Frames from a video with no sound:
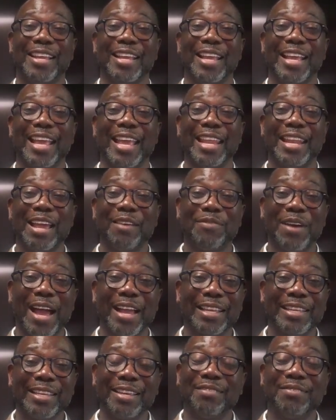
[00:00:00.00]
And if I
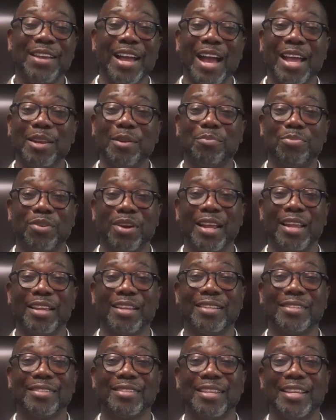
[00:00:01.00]
give God the
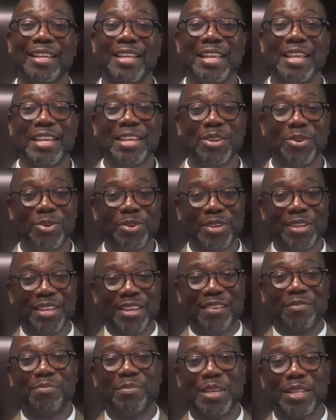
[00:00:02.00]
praise, he'll
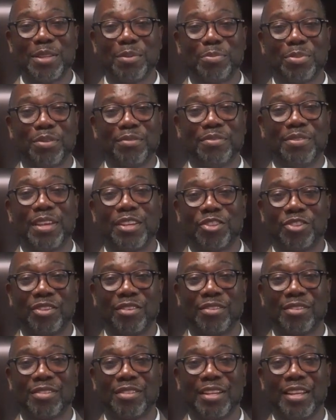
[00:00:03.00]
give me the
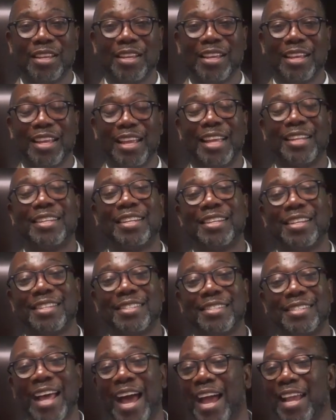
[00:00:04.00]
provisions and the
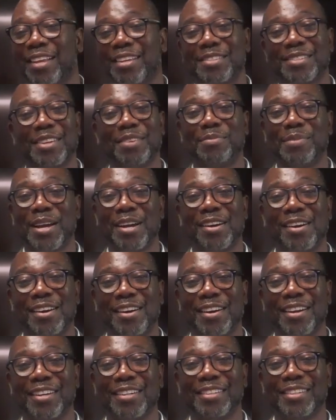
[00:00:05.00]
desires of my
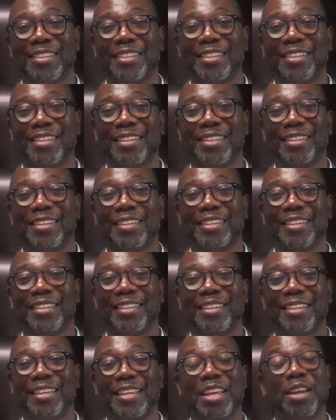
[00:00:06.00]
heart.
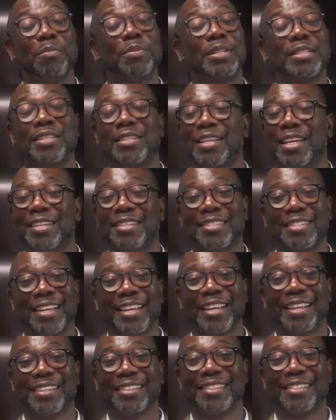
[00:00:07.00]
Hear me today,
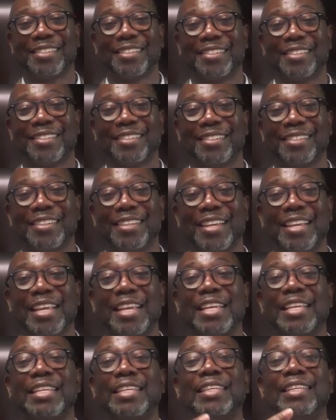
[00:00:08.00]
saints.
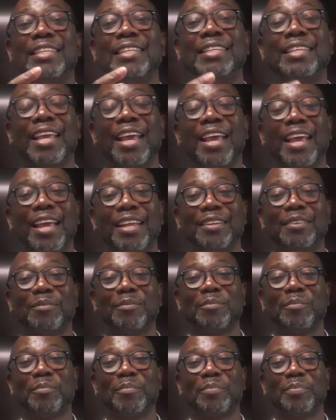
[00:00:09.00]
Yet
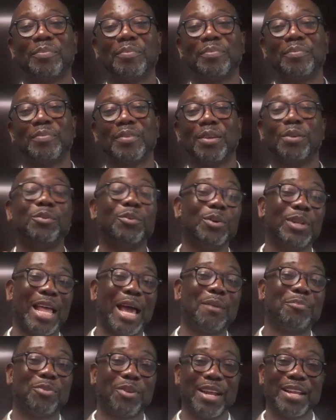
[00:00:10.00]
will
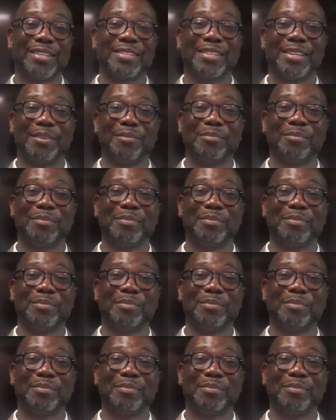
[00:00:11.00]
I praise him.